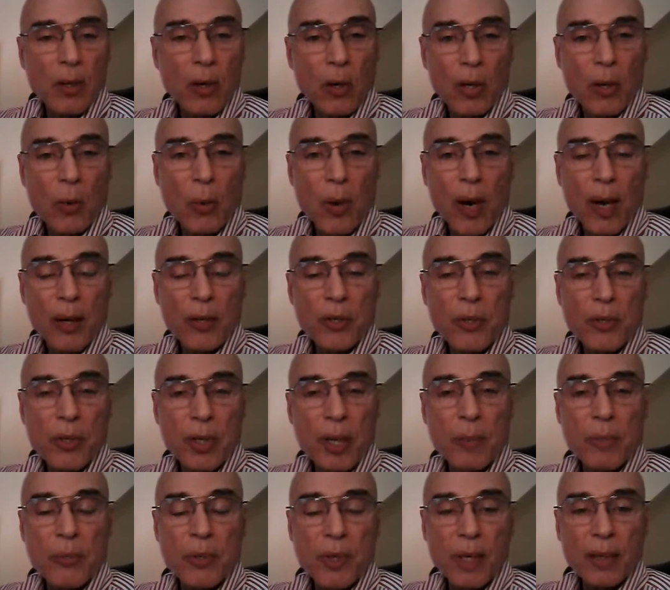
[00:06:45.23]
otherwise
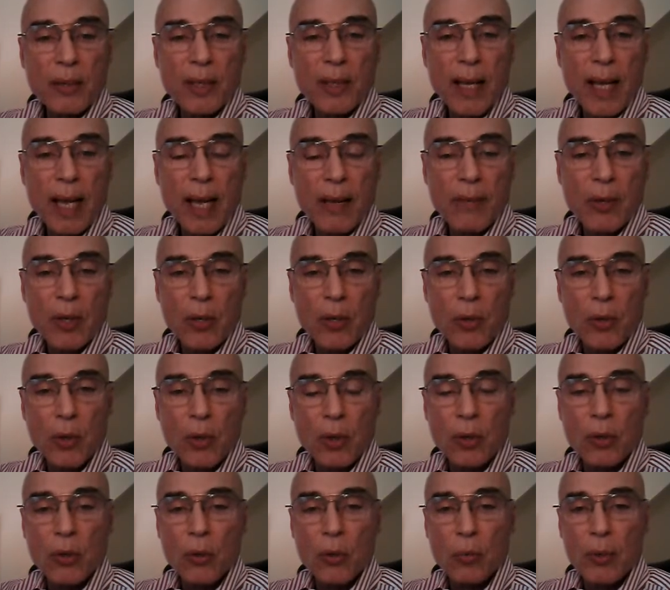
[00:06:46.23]
subject to having
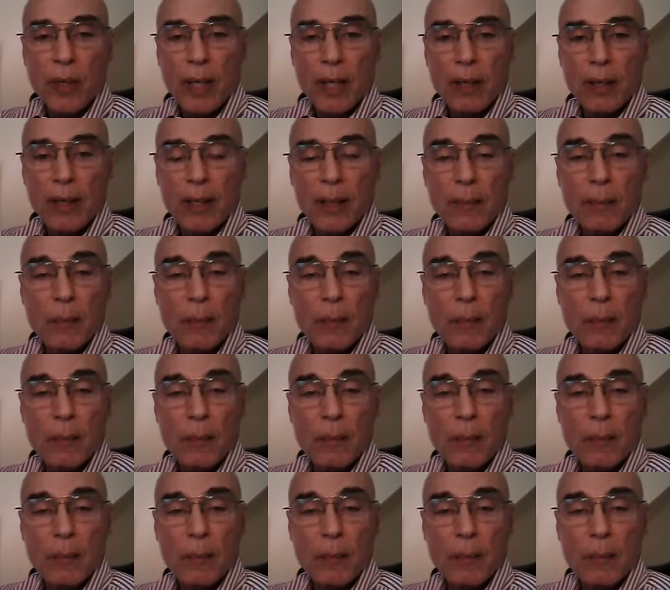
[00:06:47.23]
your career